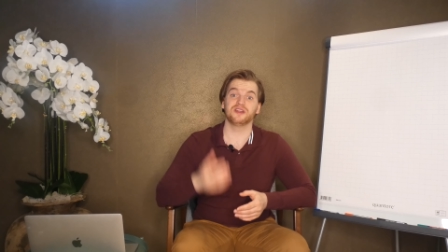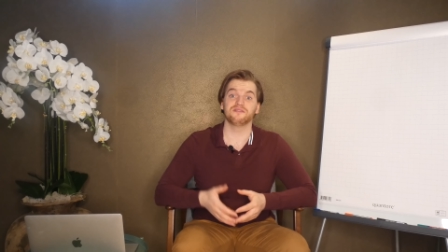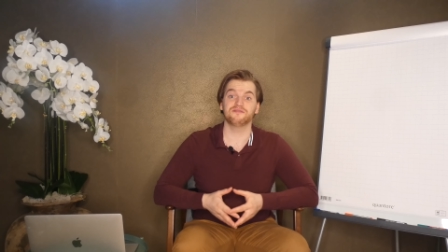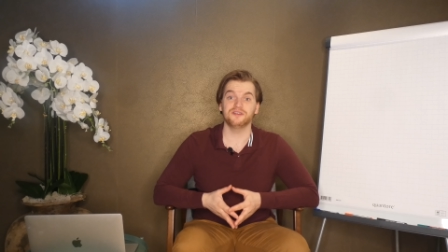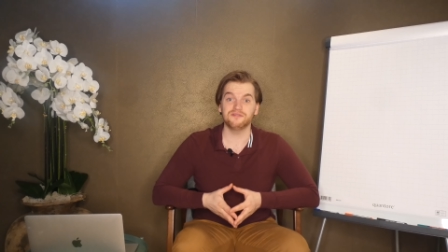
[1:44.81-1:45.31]

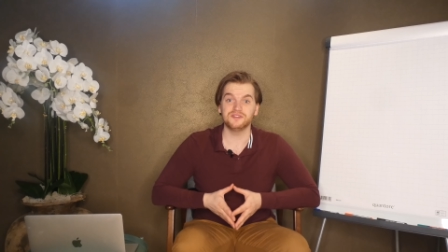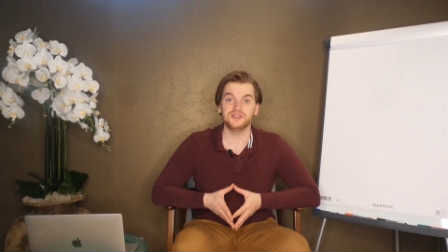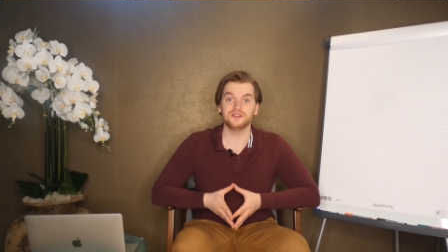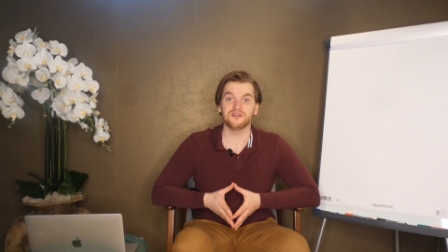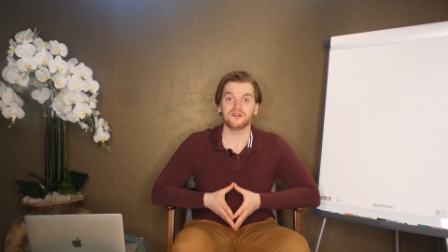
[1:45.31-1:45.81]
fifty
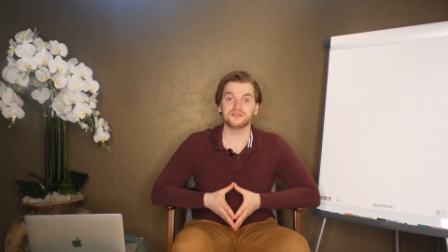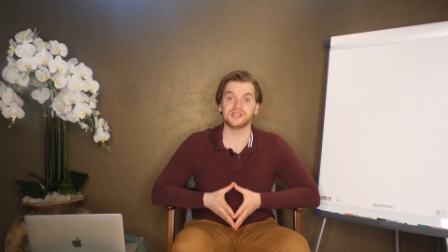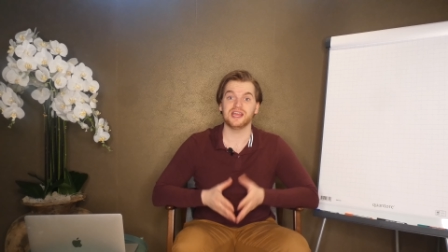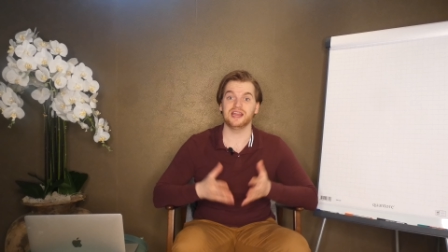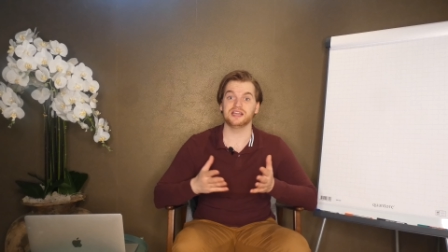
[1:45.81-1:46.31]
euros
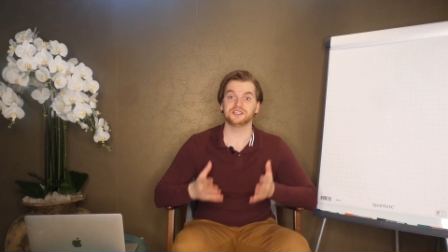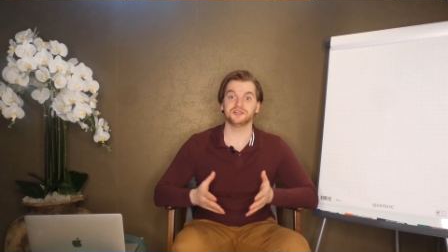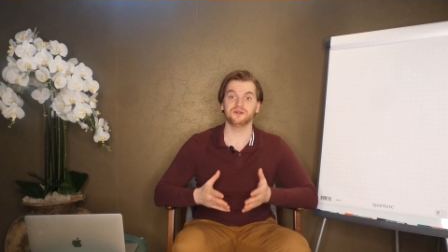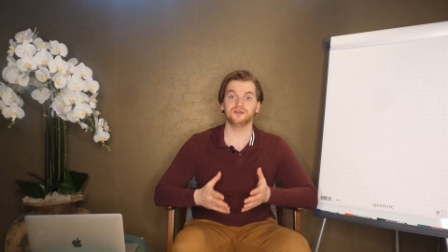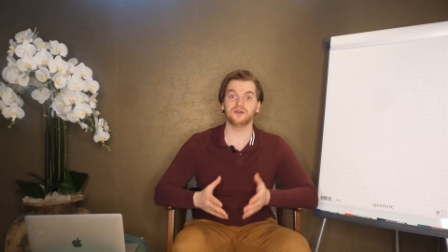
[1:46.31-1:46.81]
and I
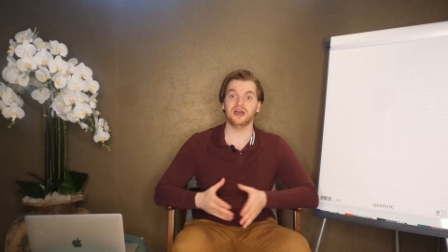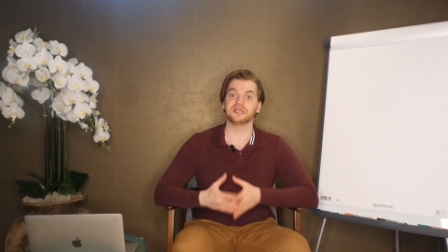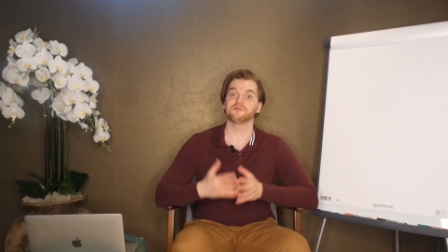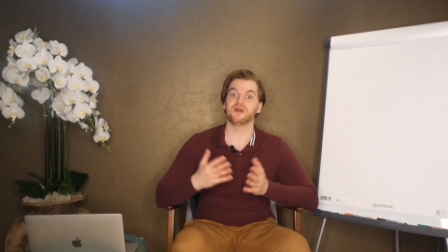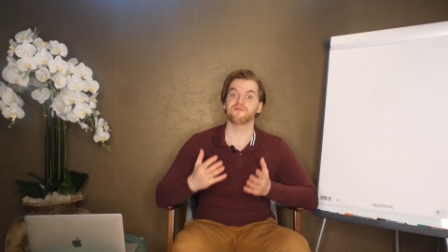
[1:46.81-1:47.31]
show you
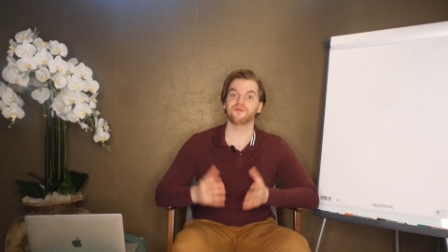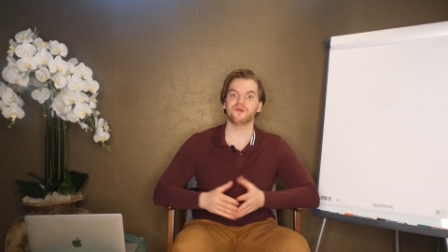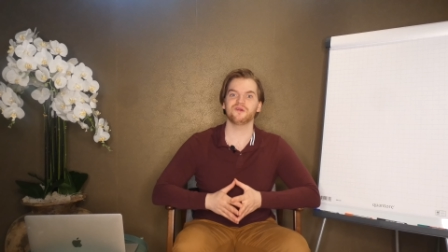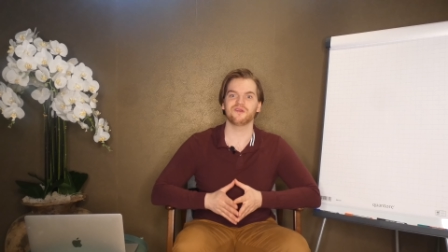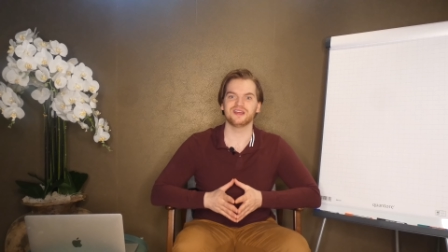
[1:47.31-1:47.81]
guys my
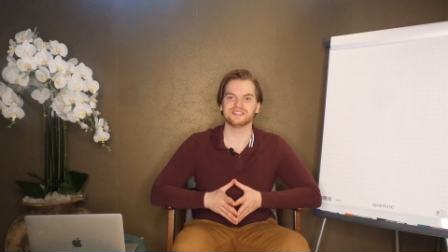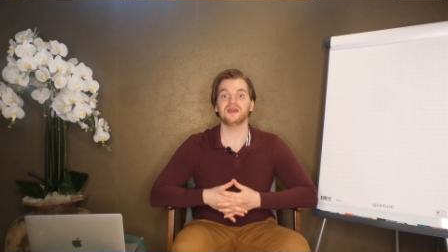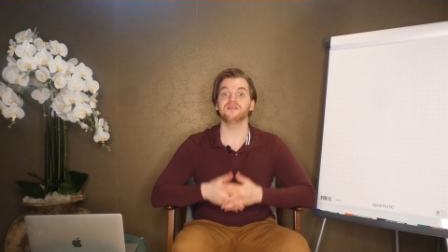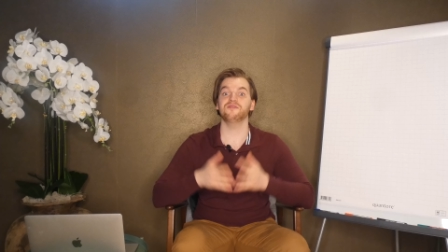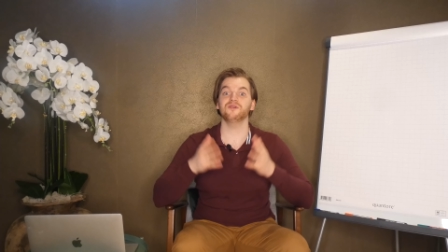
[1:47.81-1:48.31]
progress.
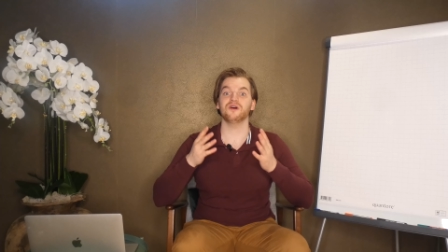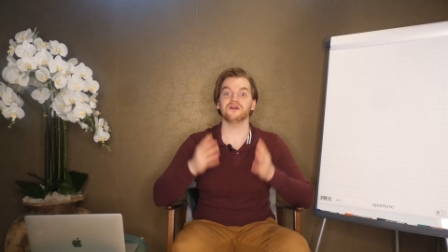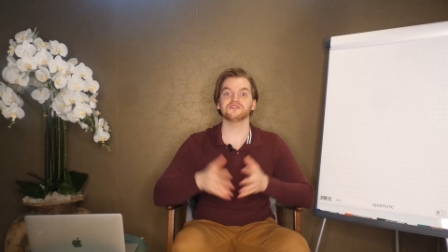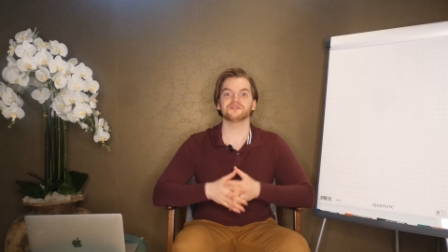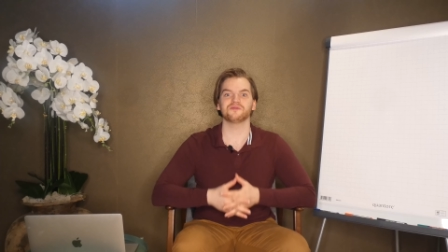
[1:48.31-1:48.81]
And if you
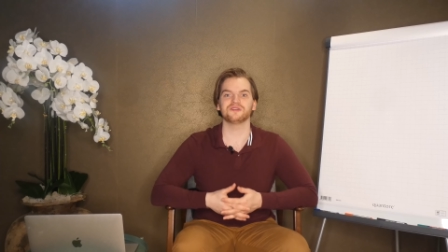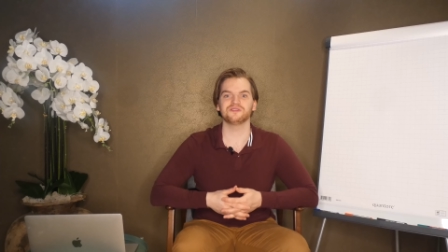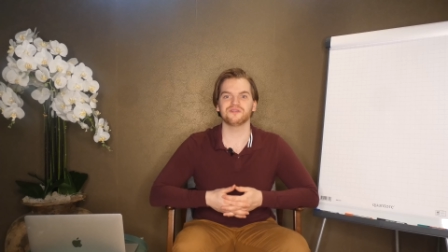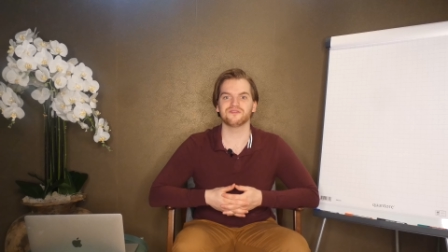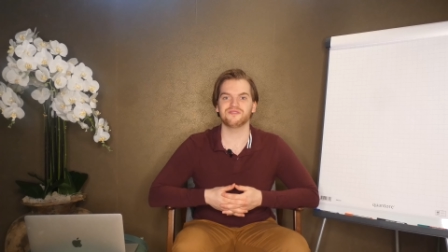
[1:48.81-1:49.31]
also want
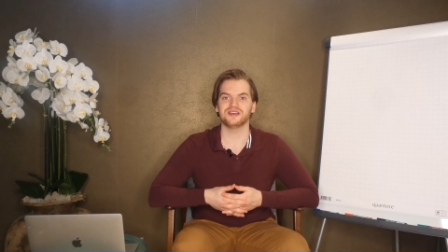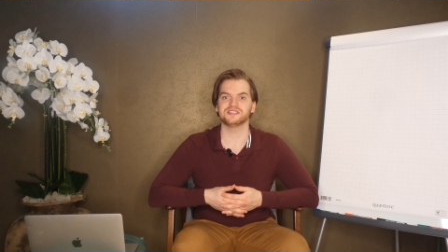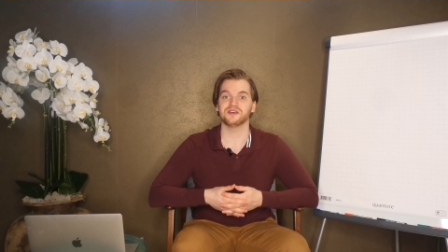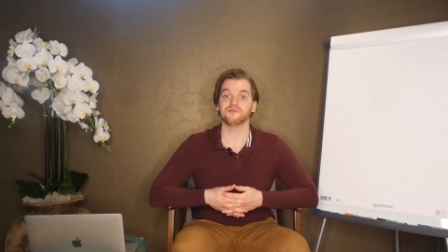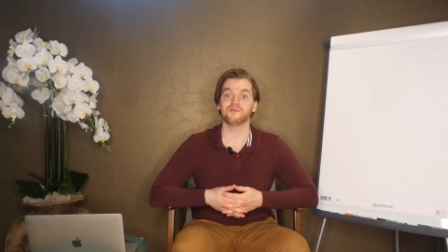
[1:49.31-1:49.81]
to
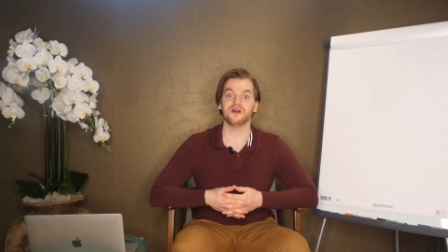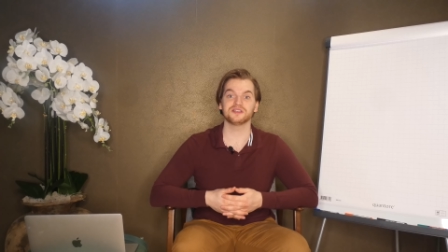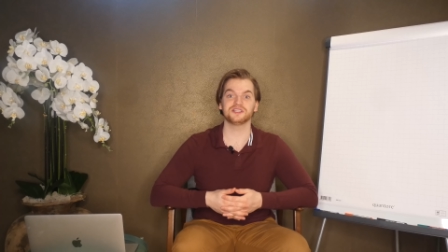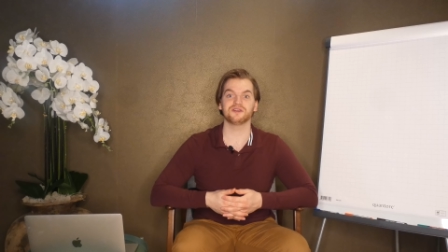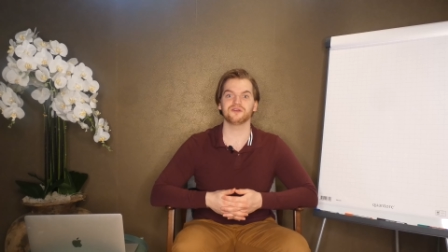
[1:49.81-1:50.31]
invest on
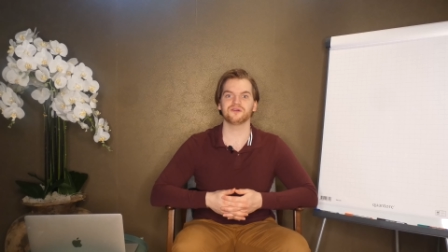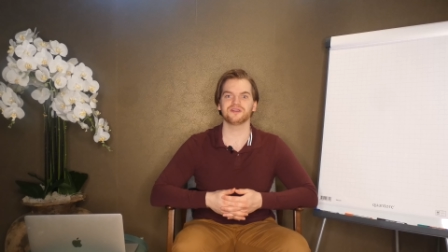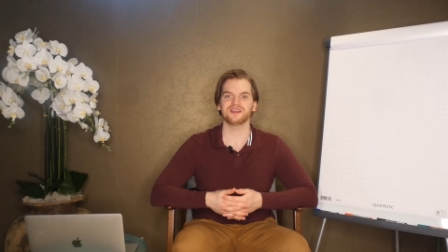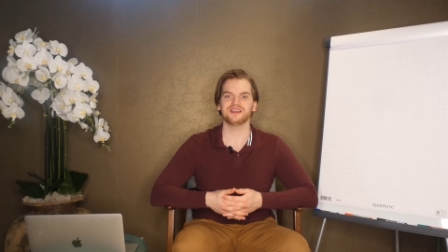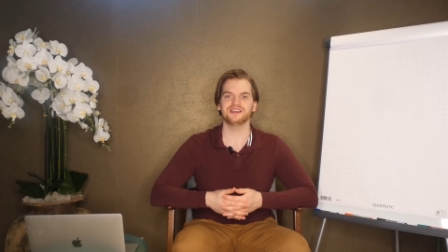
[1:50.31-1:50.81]
Box Zero or
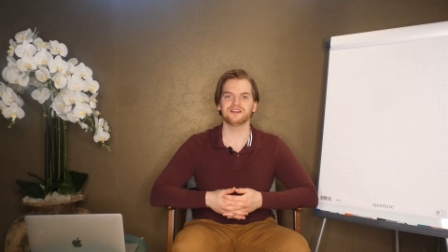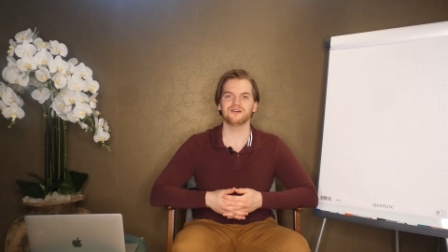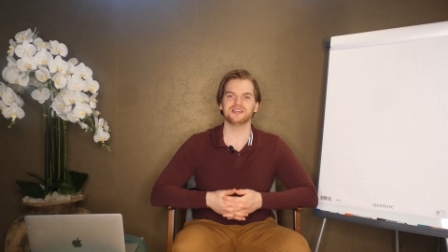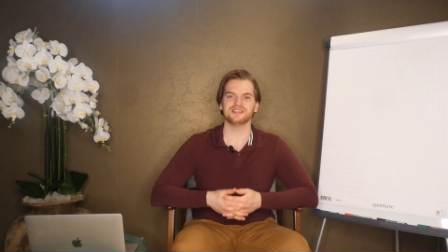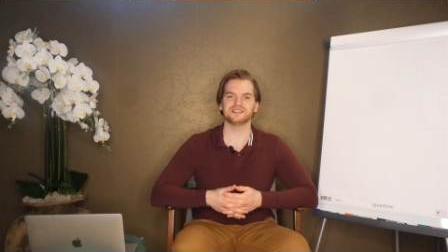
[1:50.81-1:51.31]
the Giro,
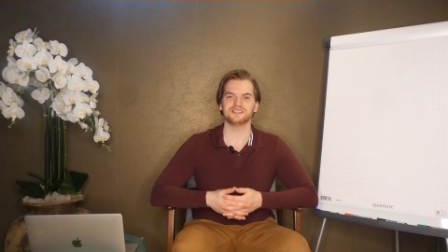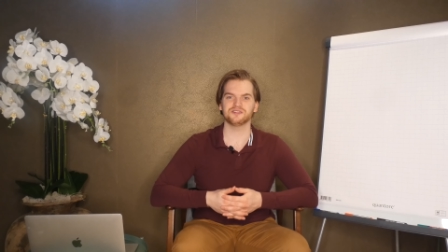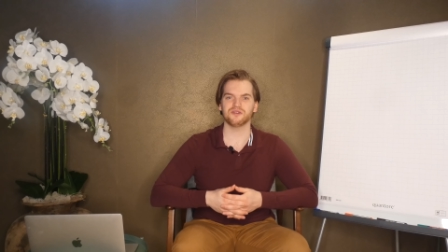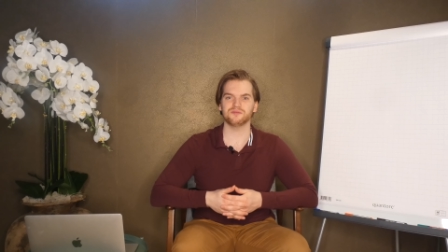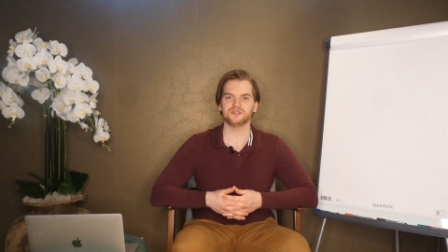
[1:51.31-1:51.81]
check the
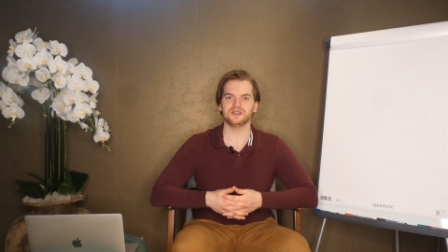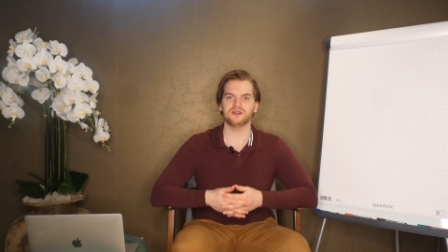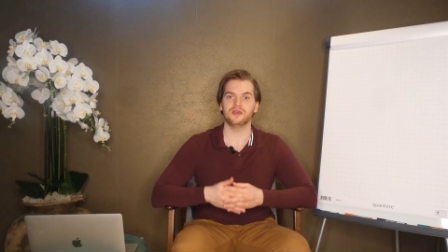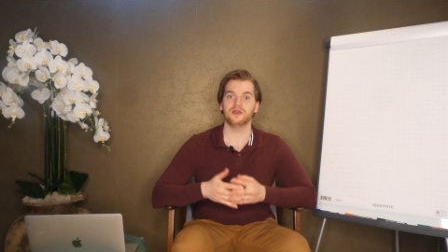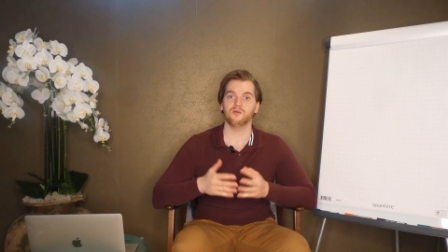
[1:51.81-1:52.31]

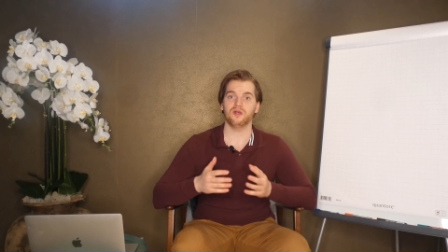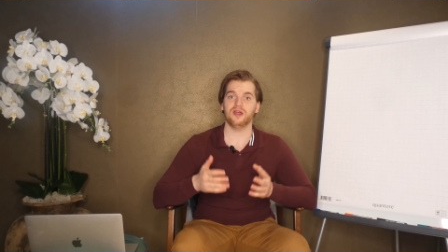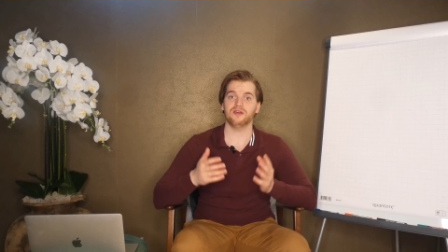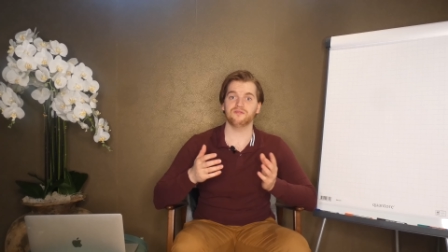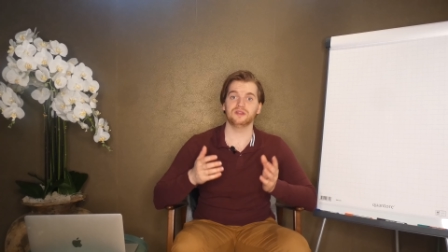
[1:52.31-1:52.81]
description where
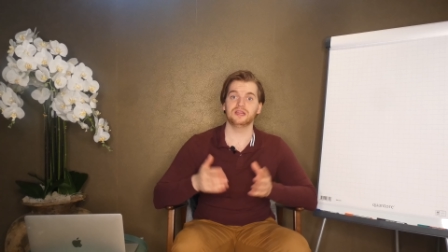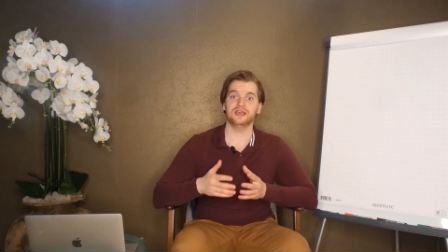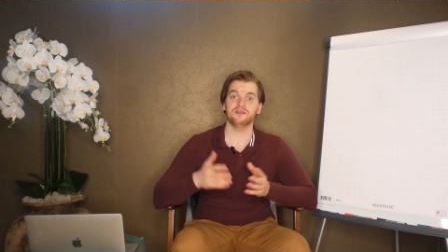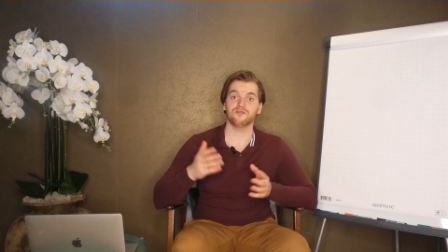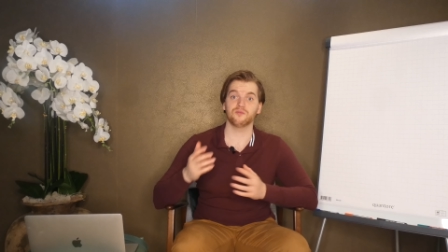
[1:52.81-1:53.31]
I have a
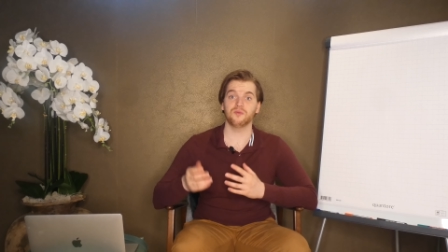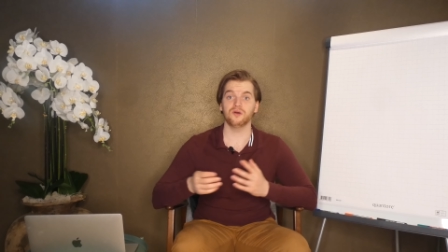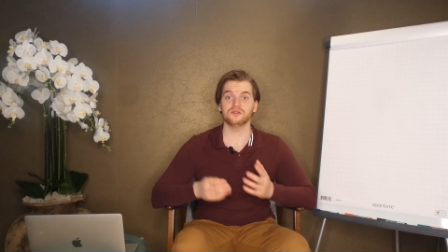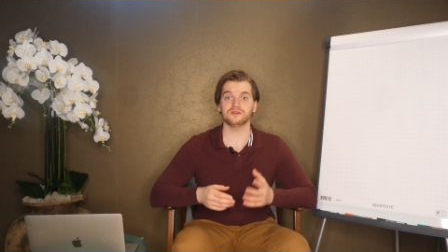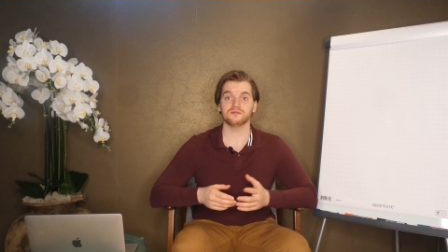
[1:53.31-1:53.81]
link for both